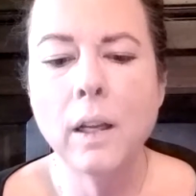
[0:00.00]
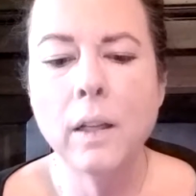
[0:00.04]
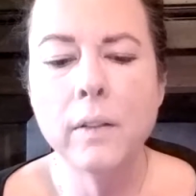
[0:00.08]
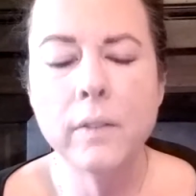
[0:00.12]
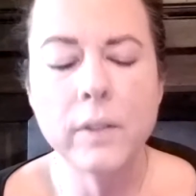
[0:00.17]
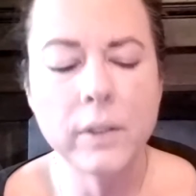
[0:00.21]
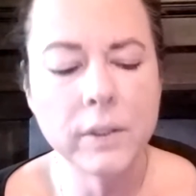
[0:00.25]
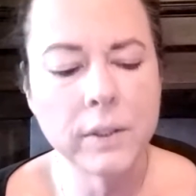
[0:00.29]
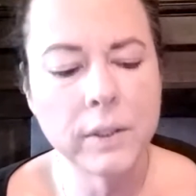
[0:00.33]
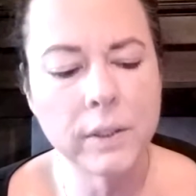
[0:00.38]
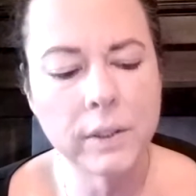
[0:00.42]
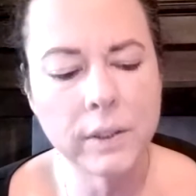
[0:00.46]

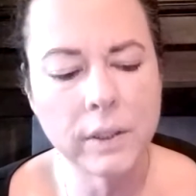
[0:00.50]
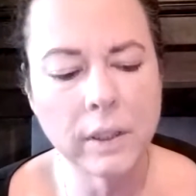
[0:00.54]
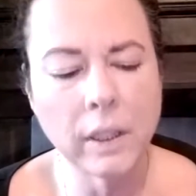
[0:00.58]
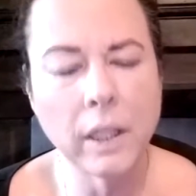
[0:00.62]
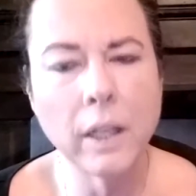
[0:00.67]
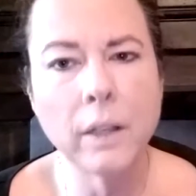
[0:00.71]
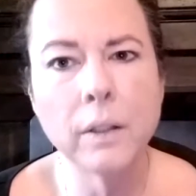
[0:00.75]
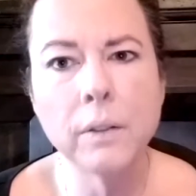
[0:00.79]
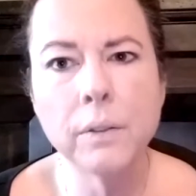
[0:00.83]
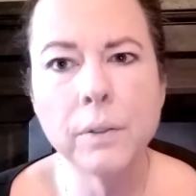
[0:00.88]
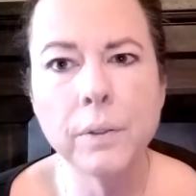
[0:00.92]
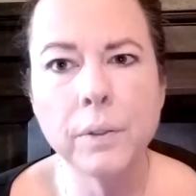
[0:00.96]
this
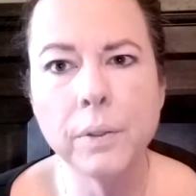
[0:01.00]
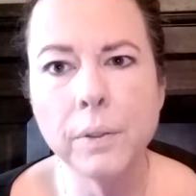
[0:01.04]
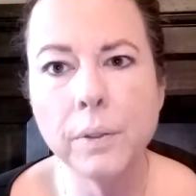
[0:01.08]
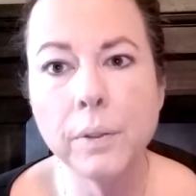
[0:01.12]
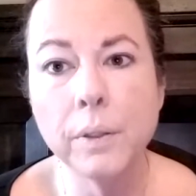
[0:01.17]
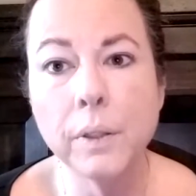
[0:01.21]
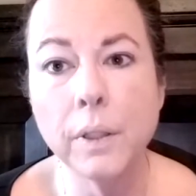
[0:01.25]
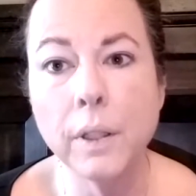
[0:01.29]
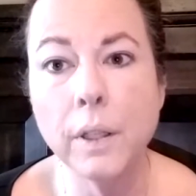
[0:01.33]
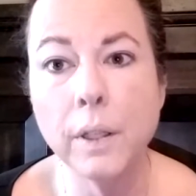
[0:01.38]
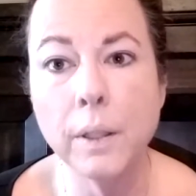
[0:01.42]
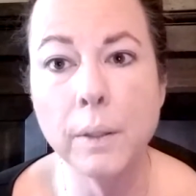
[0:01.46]
stuff
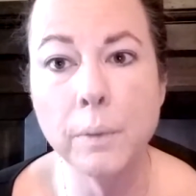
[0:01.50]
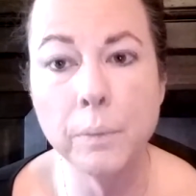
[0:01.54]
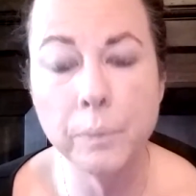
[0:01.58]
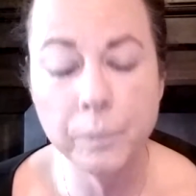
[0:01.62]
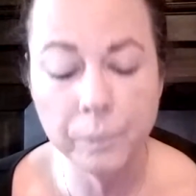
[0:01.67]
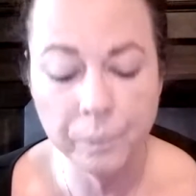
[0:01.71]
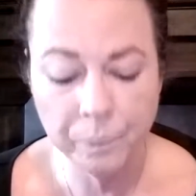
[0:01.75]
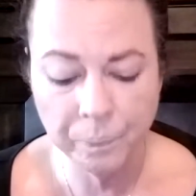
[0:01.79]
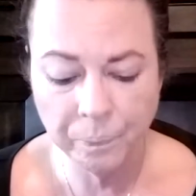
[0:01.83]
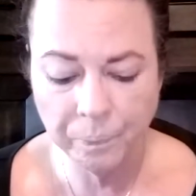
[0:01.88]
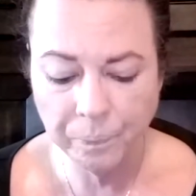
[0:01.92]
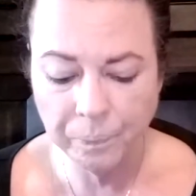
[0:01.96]

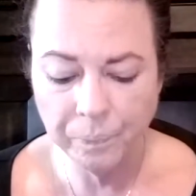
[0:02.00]
kind